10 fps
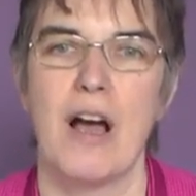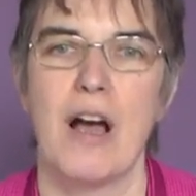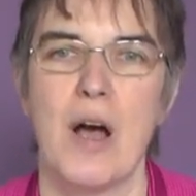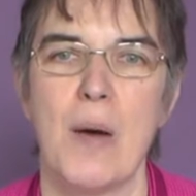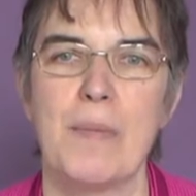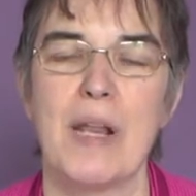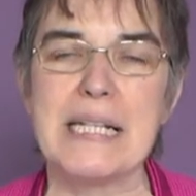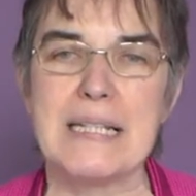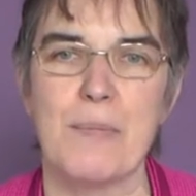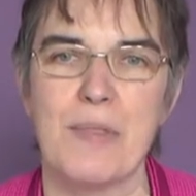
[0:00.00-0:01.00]
um,
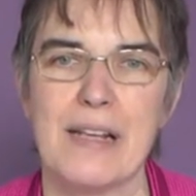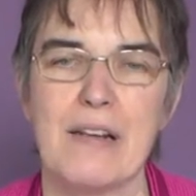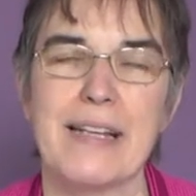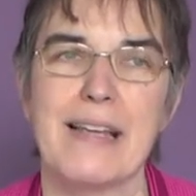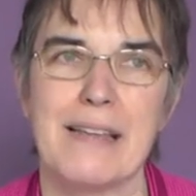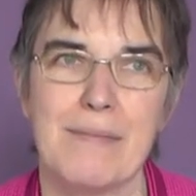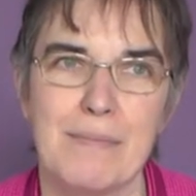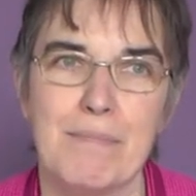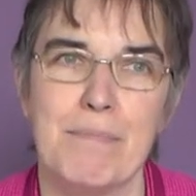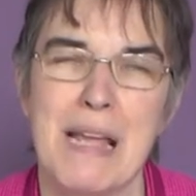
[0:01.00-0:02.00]
like something like a
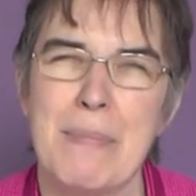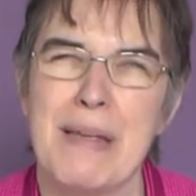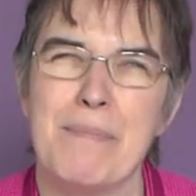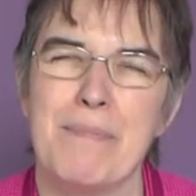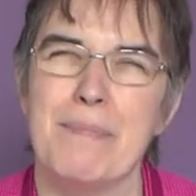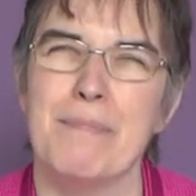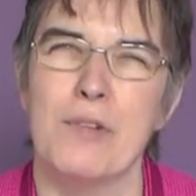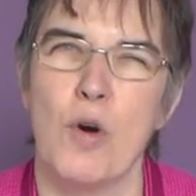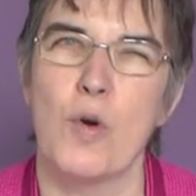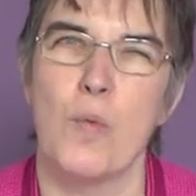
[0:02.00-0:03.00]
maybe
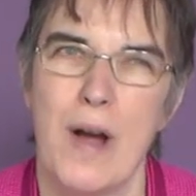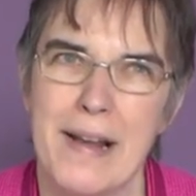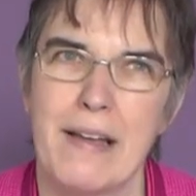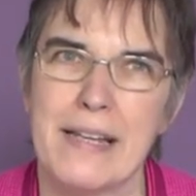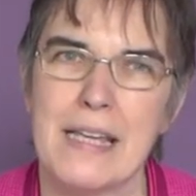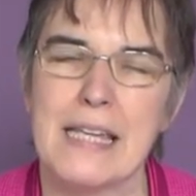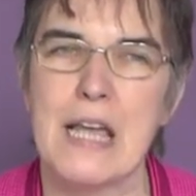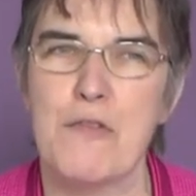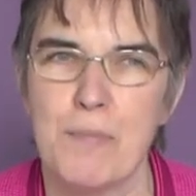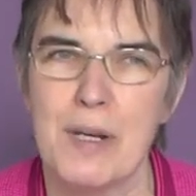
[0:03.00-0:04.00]
not quite like a
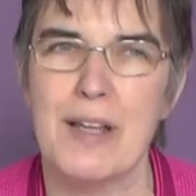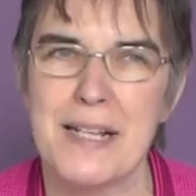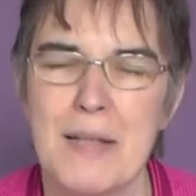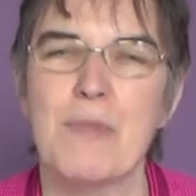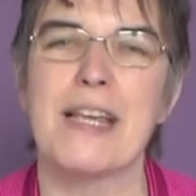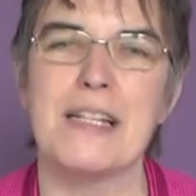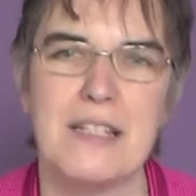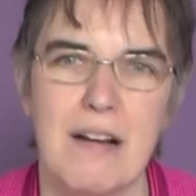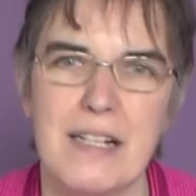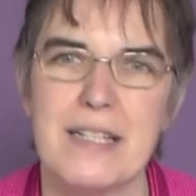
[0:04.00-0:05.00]
gift, but like something
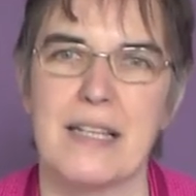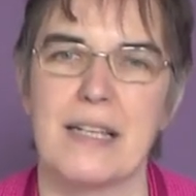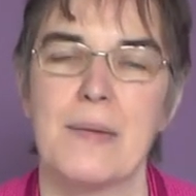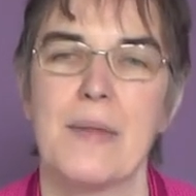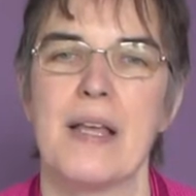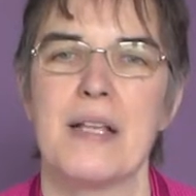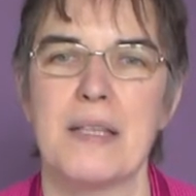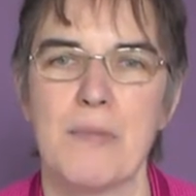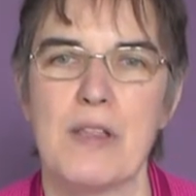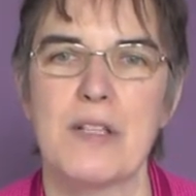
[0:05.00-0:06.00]
enticing,
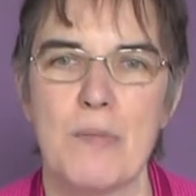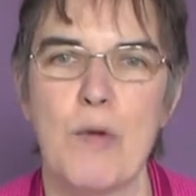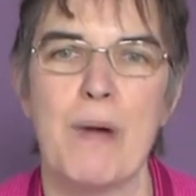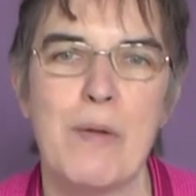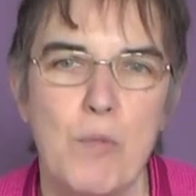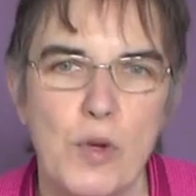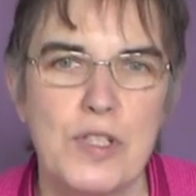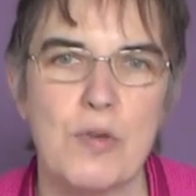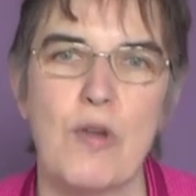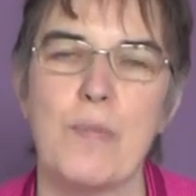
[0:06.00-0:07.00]
something that someone might
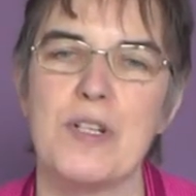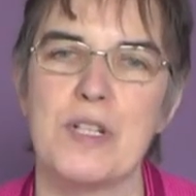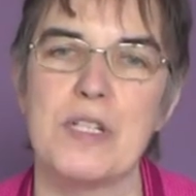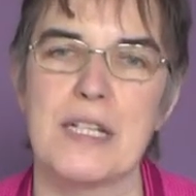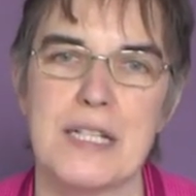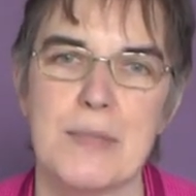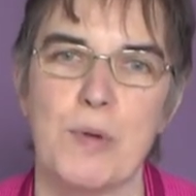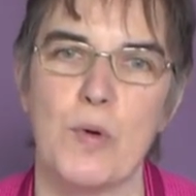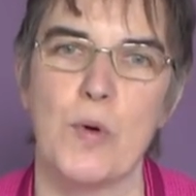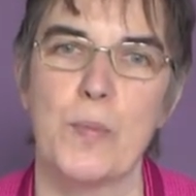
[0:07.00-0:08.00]
want to open and
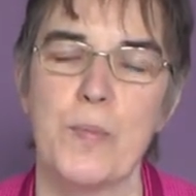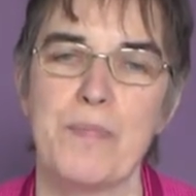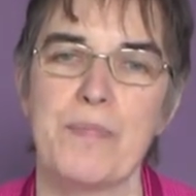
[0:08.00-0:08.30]
explore.